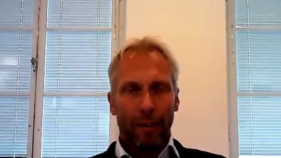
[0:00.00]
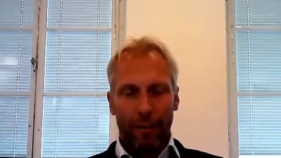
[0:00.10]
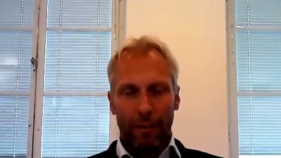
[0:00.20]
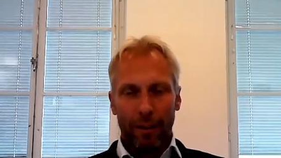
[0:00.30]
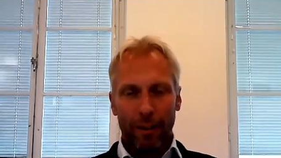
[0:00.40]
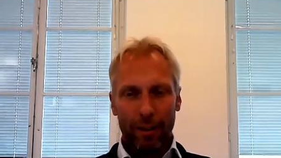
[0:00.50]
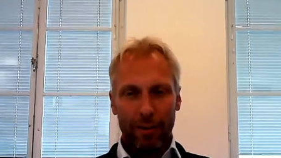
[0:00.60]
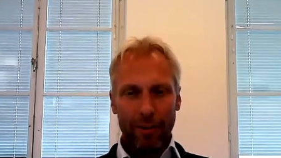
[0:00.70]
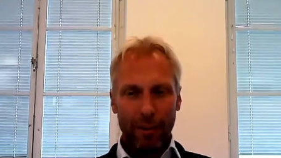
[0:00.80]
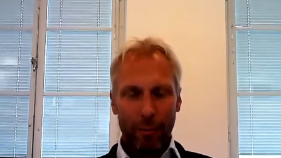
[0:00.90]
the
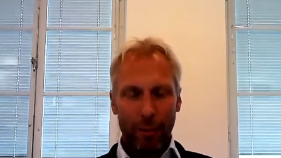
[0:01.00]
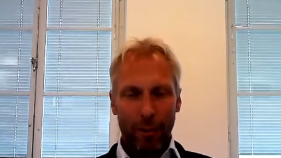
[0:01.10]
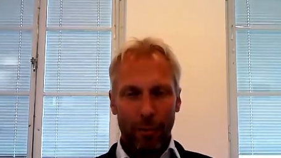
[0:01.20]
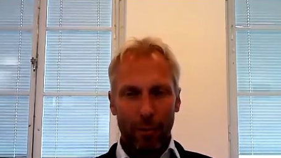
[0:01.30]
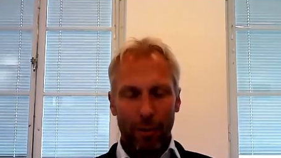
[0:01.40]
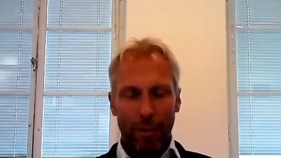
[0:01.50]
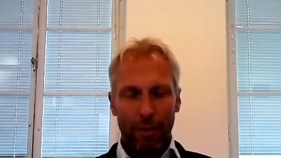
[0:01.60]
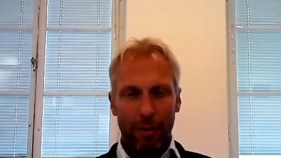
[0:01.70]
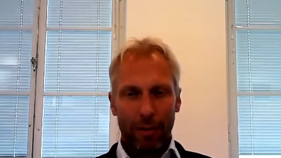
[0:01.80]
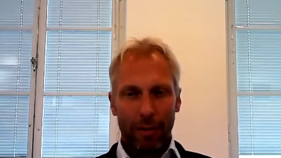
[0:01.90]
history of
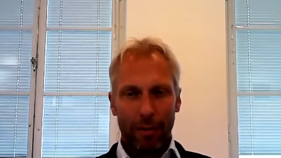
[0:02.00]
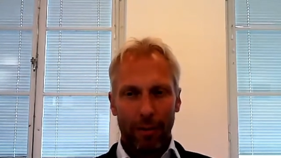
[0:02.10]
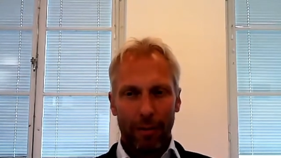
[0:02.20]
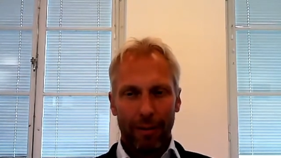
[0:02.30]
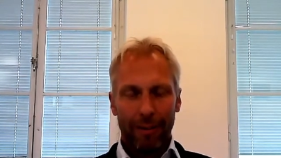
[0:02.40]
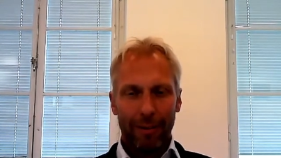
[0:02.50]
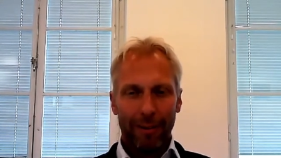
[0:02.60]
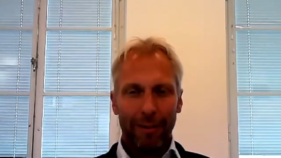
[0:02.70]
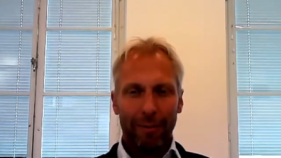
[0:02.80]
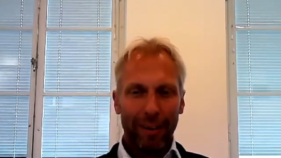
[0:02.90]
Procuritas, uh, the,
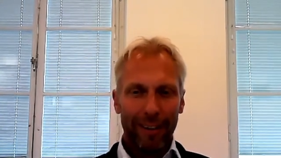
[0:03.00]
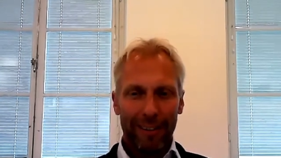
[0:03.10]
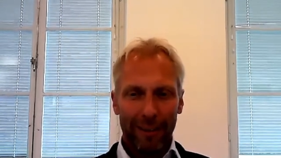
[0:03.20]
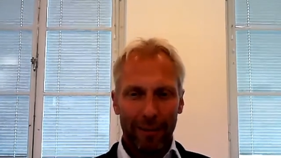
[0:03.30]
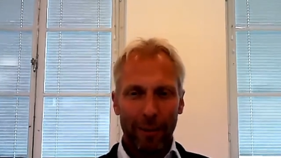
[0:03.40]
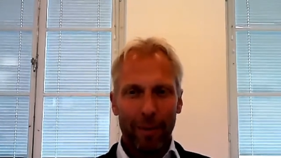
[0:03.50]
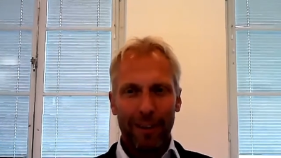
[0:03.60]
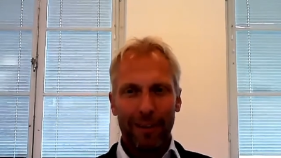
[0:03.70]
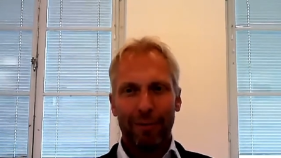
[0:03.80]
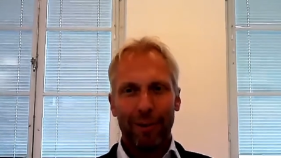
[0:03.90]
the fact that we
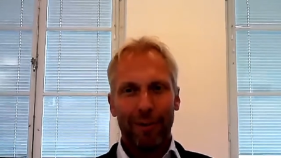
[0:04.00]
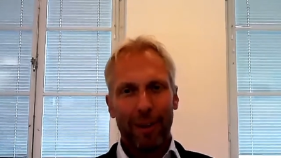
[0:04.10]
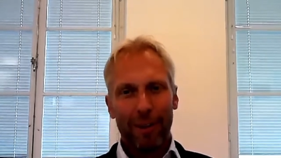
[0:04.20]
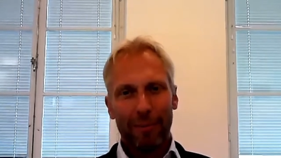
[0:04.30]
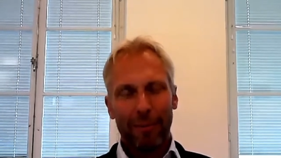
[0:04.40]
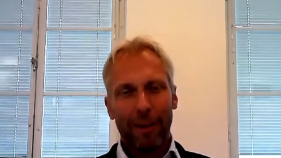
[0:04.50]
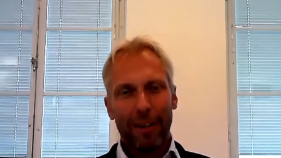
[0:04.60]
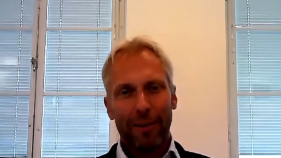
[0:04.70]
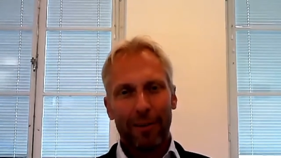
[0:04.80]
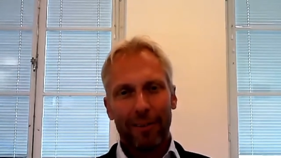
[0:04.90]
made the first management
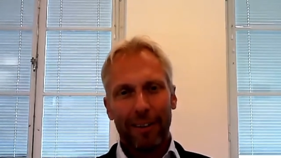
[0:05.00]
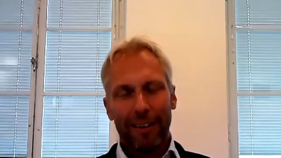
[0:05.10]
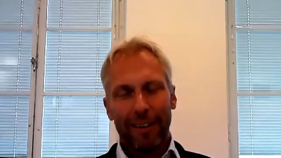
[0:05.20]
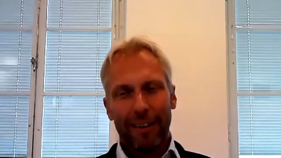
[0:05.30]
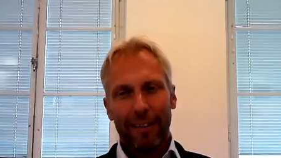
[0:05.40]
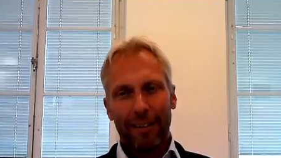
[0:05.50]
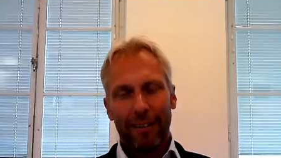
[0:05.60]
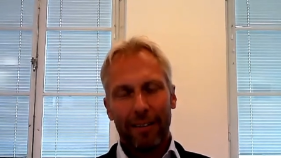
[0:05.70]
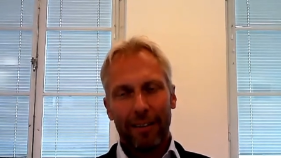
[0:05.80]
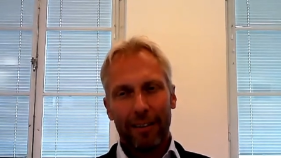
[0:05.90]
buyouts, I think
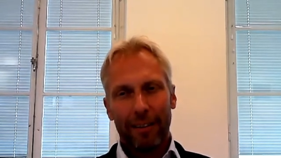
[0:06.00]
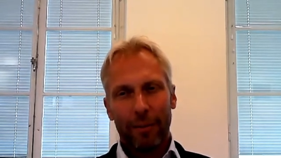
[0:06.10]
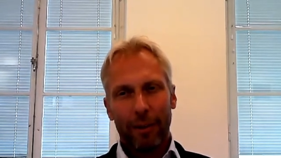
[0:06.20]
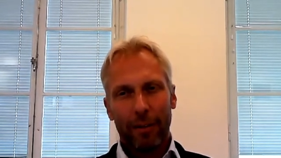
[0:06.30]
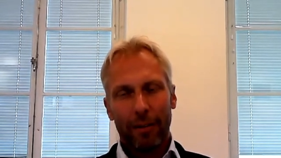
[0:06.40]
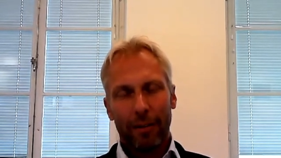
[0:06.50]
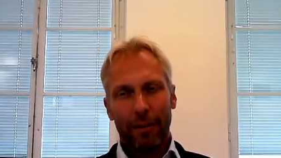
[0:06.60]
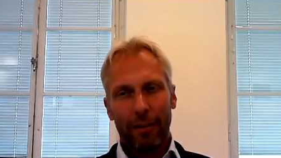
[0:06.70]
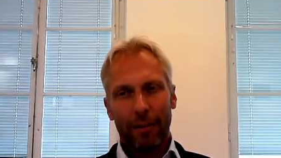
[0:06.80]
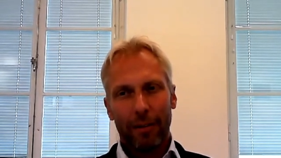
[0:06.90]
yeah, it's yeah. actually quite,
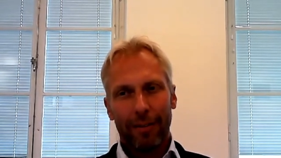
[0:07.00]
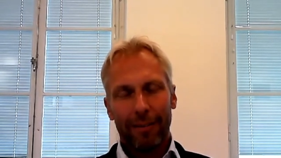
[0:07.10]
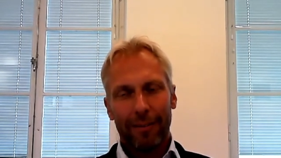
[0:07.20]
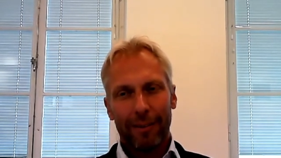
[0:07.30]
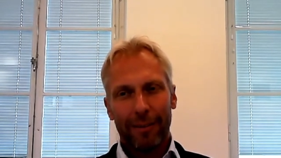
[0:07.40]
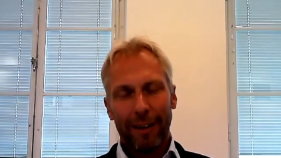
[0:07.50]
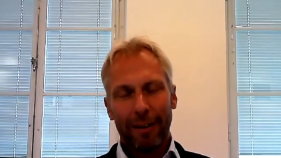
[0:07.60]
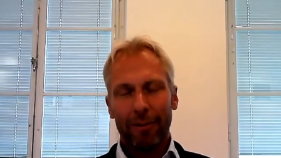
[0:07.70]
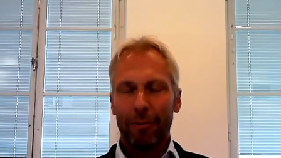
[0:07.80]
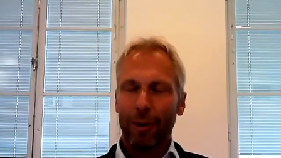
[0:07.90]
uh, you know, I
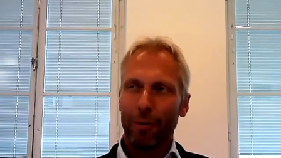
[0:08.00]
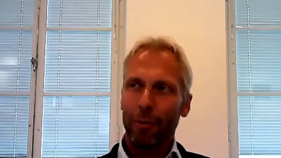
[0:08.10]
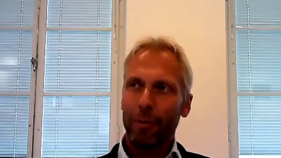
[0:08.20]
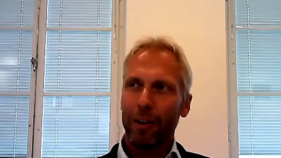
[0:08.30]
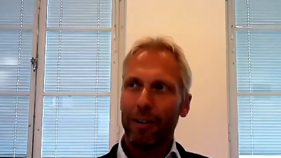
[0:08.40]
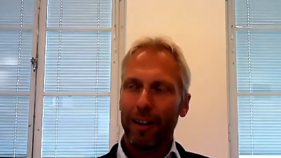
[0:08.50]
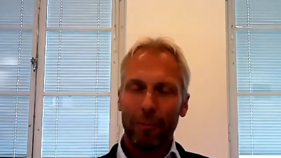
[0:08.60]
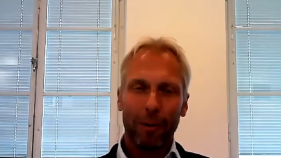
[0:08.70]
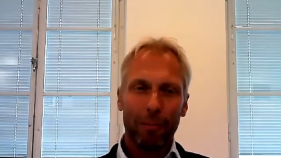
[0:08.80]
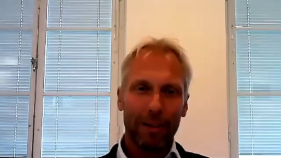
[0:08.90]
haven't really thought about it
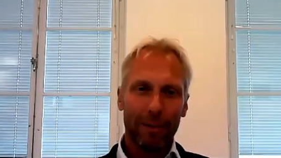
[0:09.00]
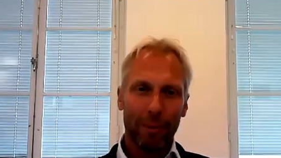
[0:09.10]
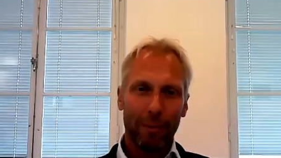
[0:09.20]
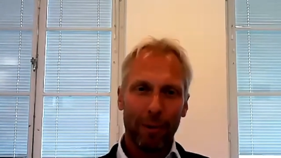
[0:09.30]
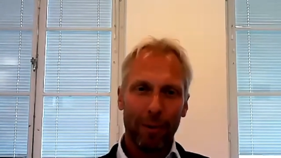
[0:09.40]
that way, but it's probably